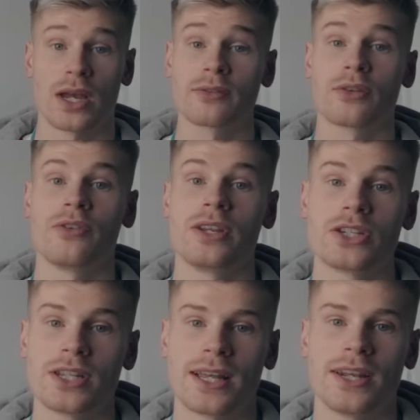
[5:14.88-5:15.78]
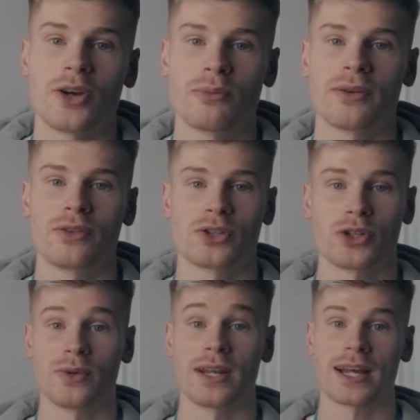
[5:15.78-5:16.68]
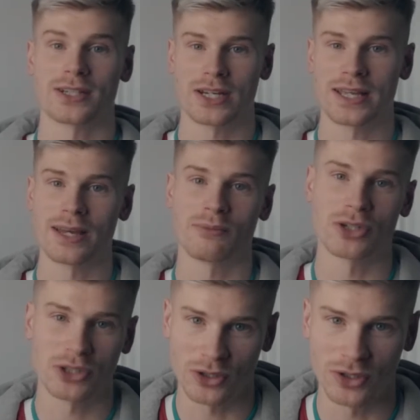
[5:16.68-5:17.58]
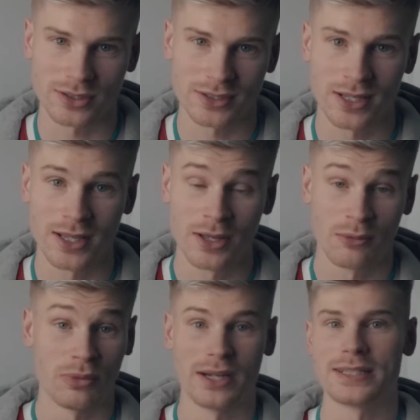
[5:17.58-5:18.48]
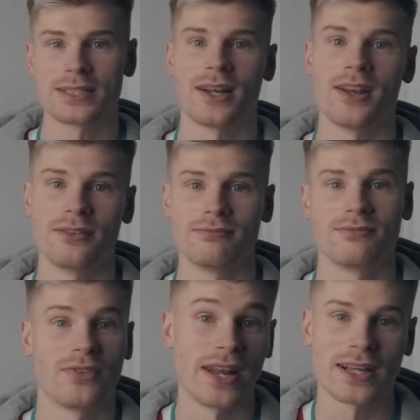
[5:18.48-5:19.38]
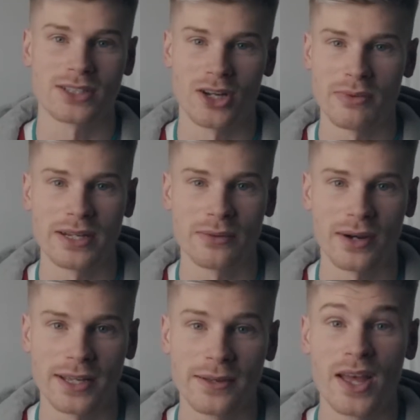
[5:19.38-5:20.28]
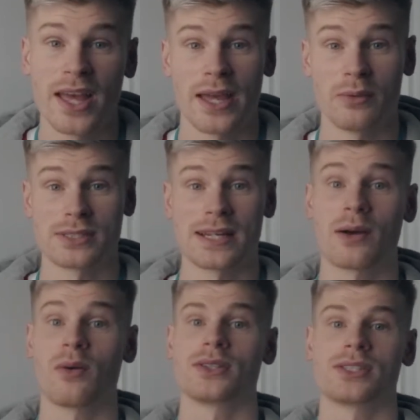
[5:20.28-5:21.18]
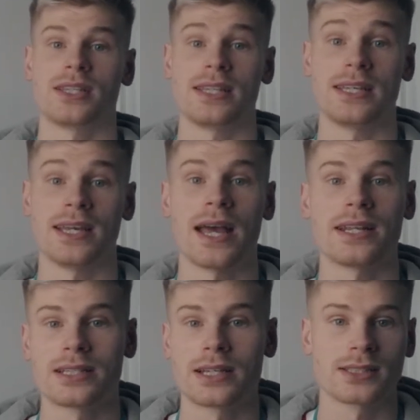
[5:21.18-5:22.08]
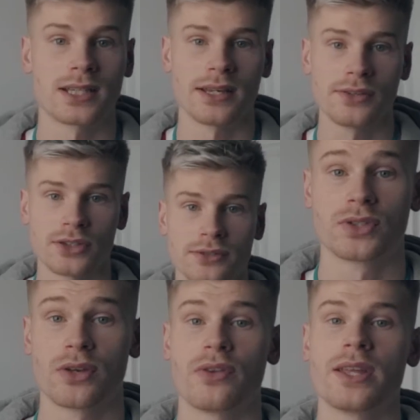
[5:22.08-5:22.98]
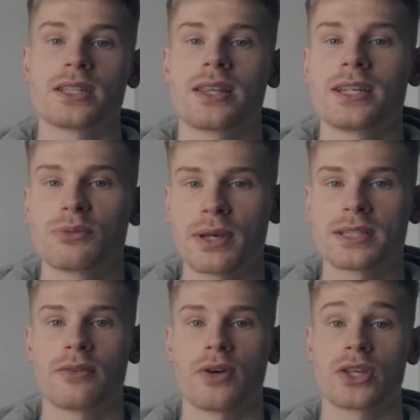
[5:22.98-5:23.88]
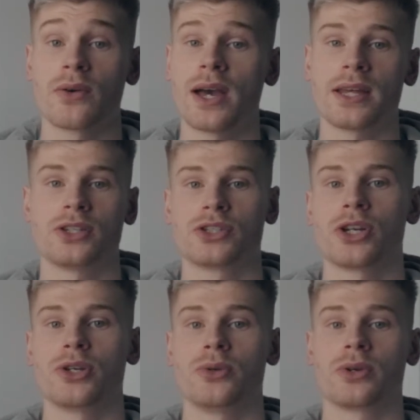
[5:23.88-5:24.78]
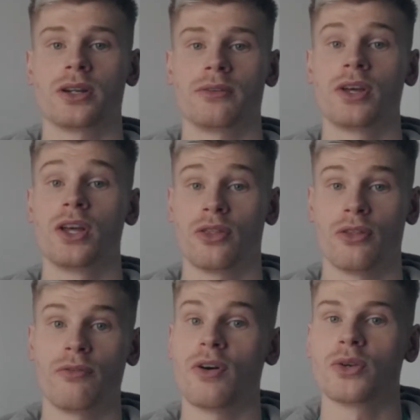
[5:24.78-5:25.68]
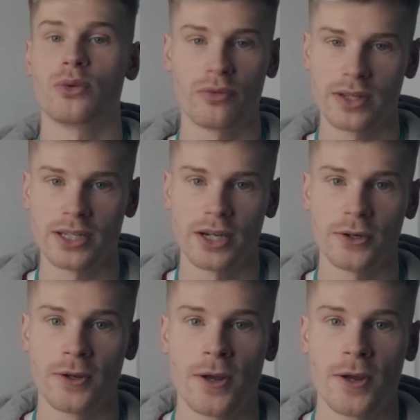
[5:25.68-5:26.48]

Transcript: after finishing that nightmare of the shoot and actually getting my shots, but at least I learnt for next time anyway, it was now onto the editing stage. So for this, I think it's best if I go ahead and show you kind of the final video,